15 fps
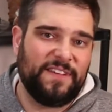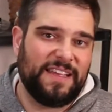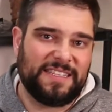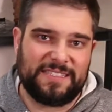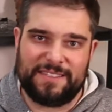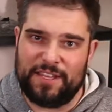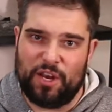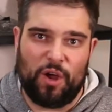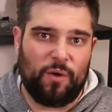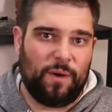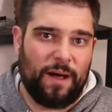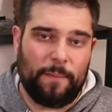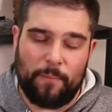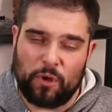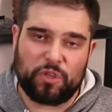It's, you know,
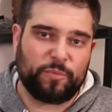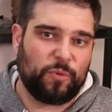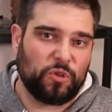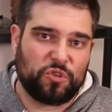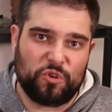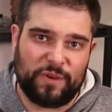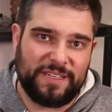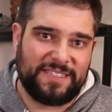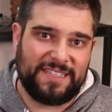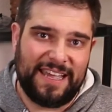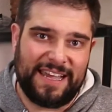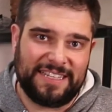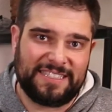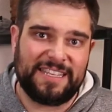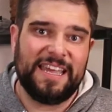a multiple choice
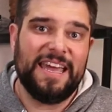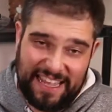test.